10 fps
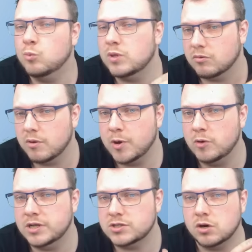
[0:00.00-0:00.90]
with their
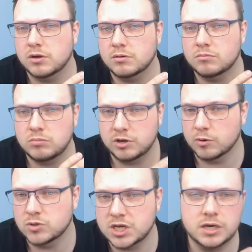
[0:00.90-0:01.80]
opponent on your
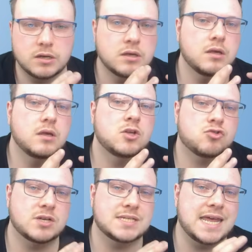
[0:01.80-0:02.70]
own turn,
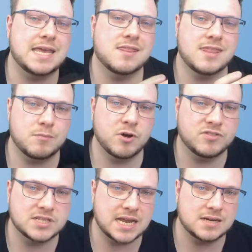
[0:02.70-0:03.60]
trying to take them off
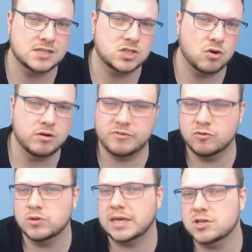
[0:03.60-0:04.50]
the static scoring
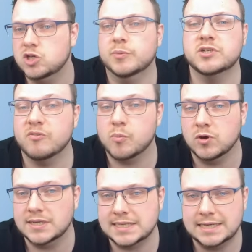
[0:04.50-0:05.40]
before they get too much of a
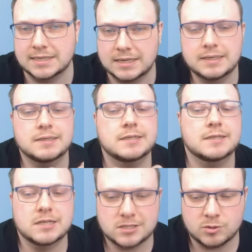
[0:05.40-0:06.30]
points lead.
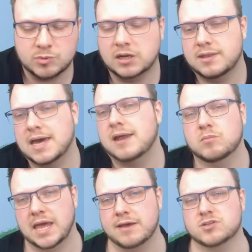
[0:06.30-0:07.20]
Something like that,
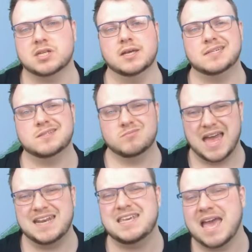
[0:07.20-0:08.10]
Chaos Knights.
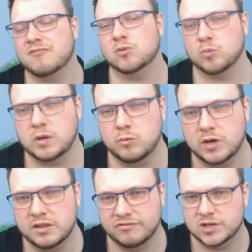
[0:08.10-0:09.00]
Any cavalry
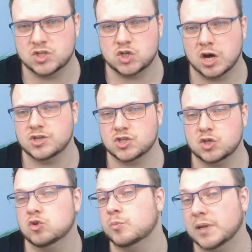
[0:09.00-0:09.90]
with first charge is a
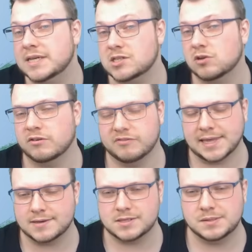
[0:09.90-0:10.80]
good place to look for that.